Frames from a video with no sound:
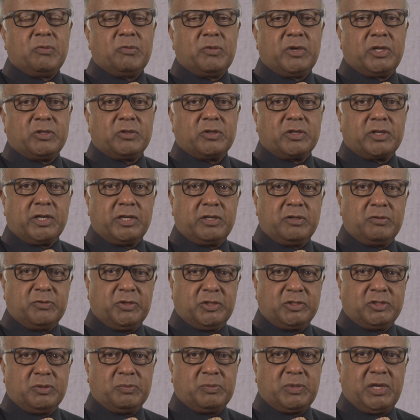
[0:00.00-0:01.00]
When you're ready
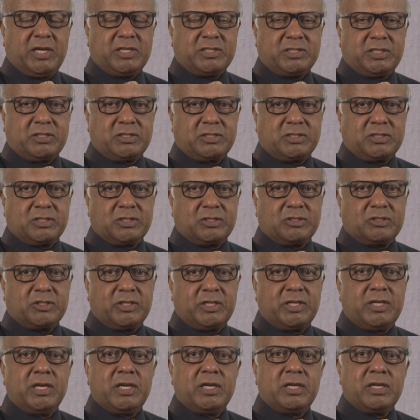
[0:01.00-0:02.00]
for your plastic
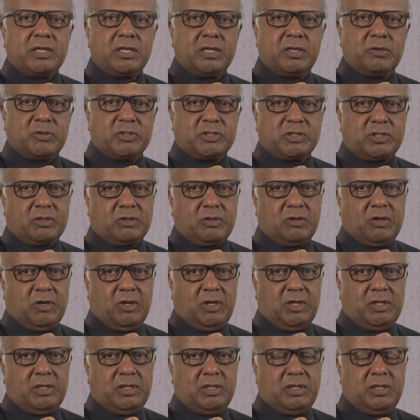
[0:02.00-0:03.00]
surgery, give us a
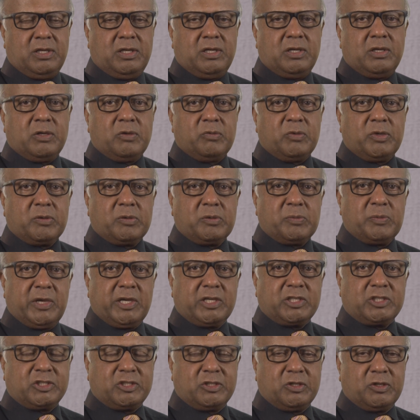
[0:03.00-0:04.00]
call. We will
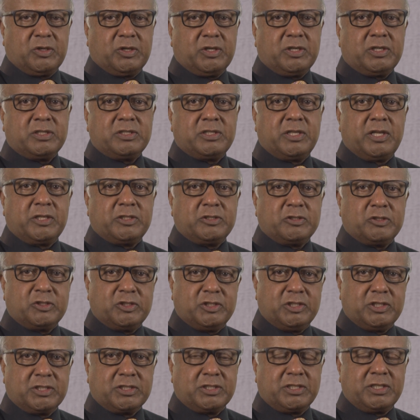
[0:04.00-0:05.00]
make sure that your
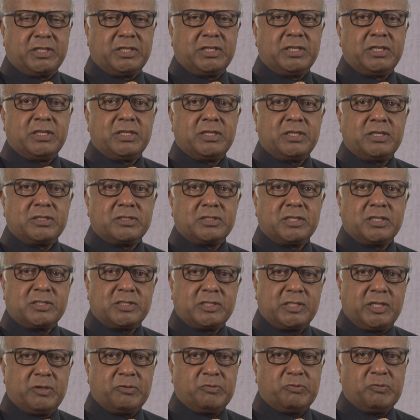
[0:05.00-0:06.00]
journey is a
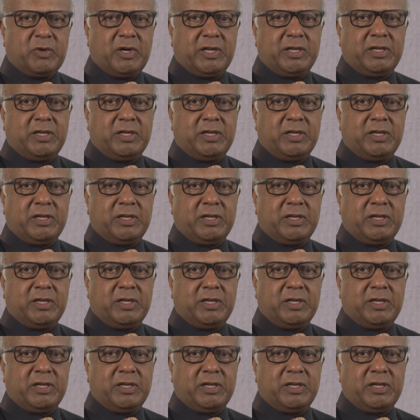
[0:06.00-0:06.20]
safe